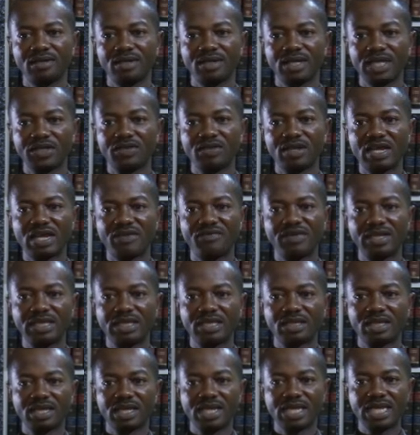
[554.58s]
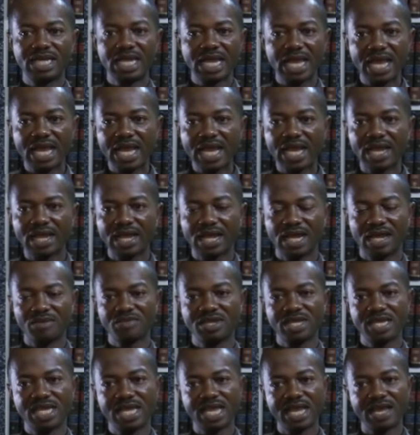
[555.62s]
Like you have in here, I'm
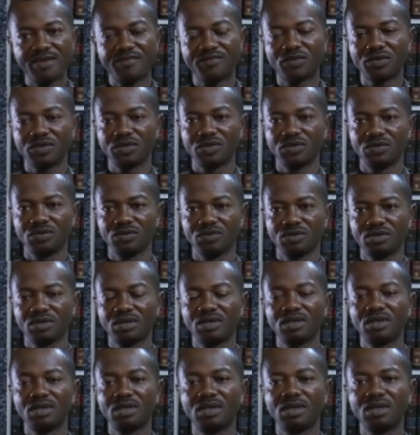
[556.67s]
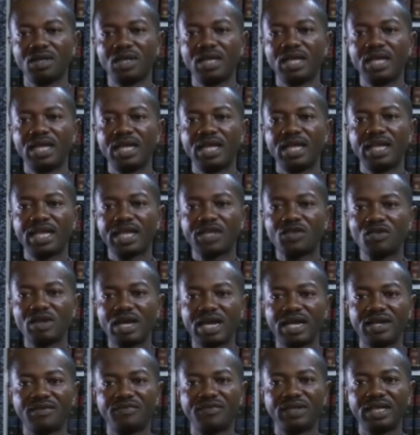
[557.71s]
here for you. Like you
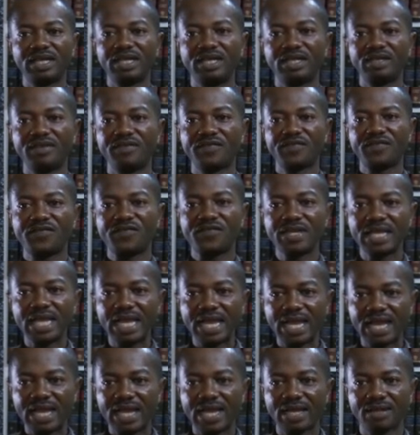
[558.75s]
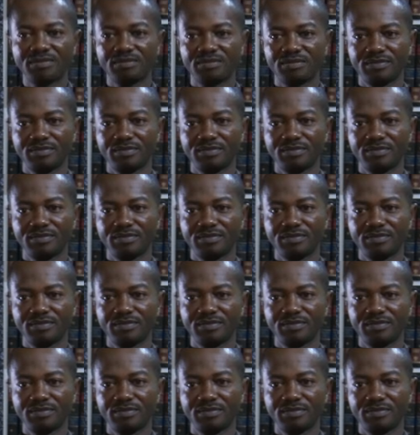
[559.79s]
have in fear,